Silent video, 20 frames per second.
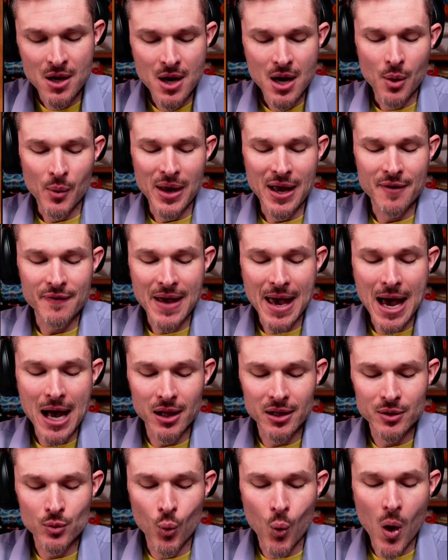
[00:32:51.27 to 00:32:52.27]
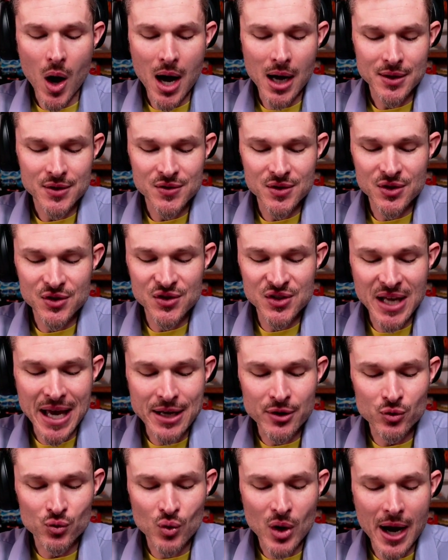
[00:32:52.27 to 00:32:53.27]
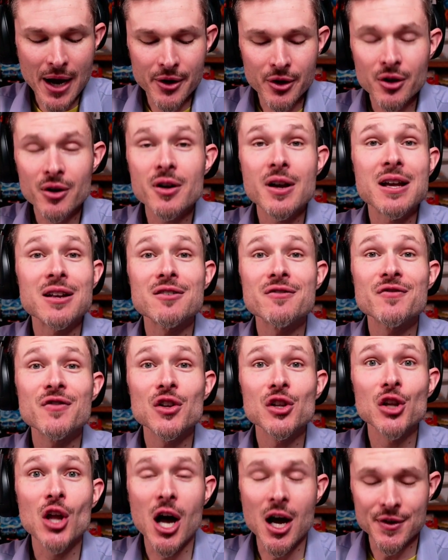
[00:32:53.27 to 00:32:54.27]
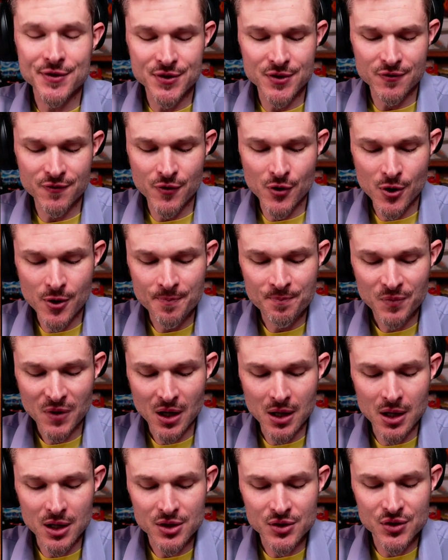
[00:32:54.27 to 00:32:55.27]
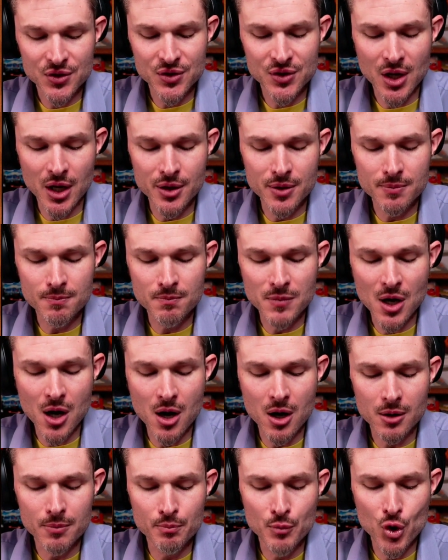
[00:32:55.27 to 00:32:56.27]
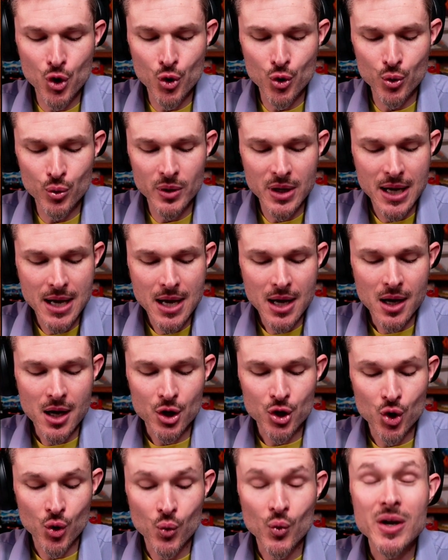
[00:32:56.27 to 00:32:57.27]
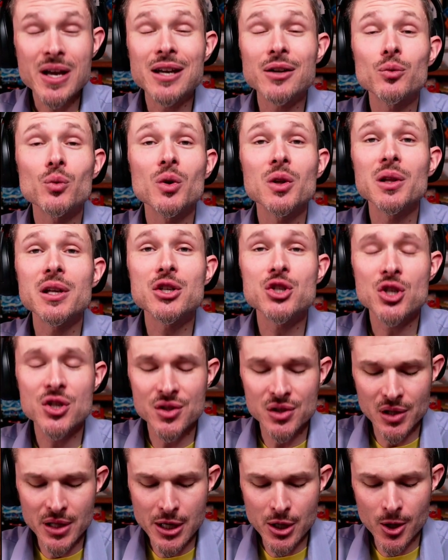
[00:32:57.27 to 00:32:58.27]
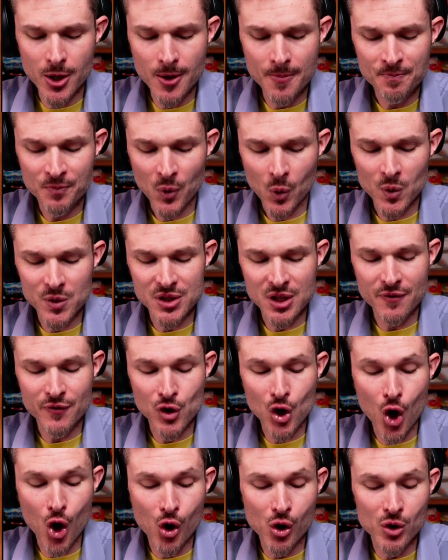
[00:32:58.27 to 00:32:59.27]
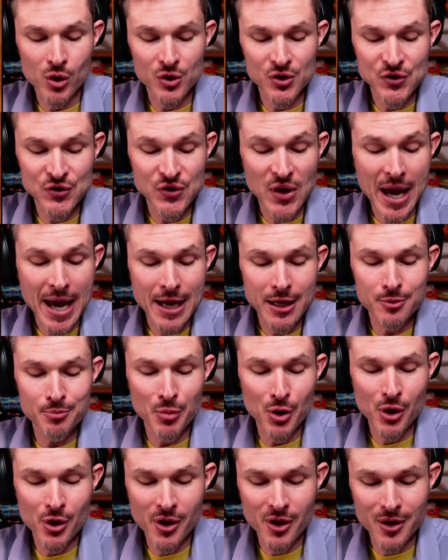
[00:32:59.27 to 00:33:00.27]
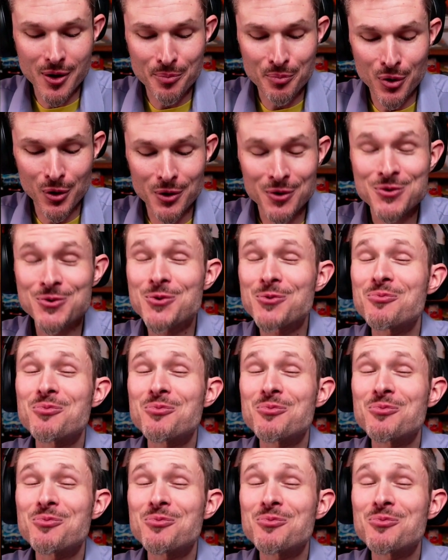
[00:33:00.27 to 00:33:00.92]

We have Alan Watts, a Zen writer and a philosopher. Sun Myung Moon, a Korean religious leader. We also have Carl Sandburg, a Pulitzer